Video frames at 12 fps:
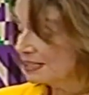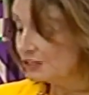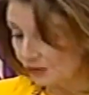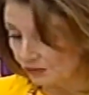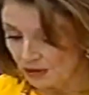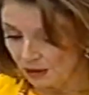
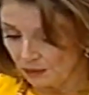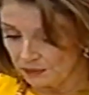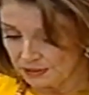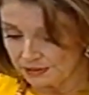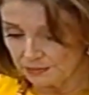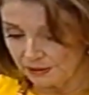As you know,
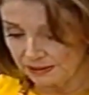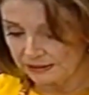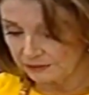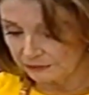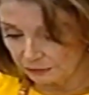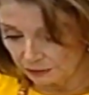this
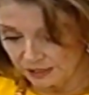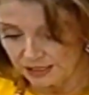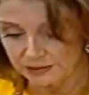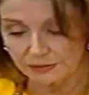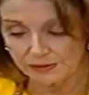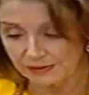marks the
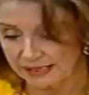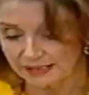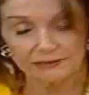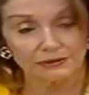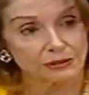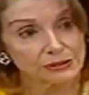400th
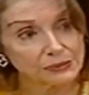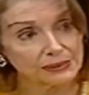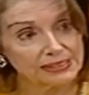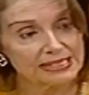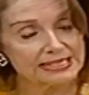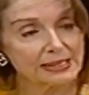
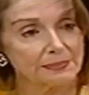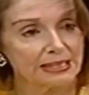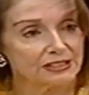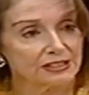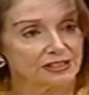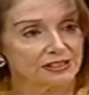anniversary, and as I
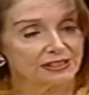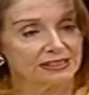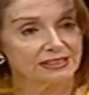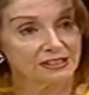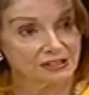mentioned,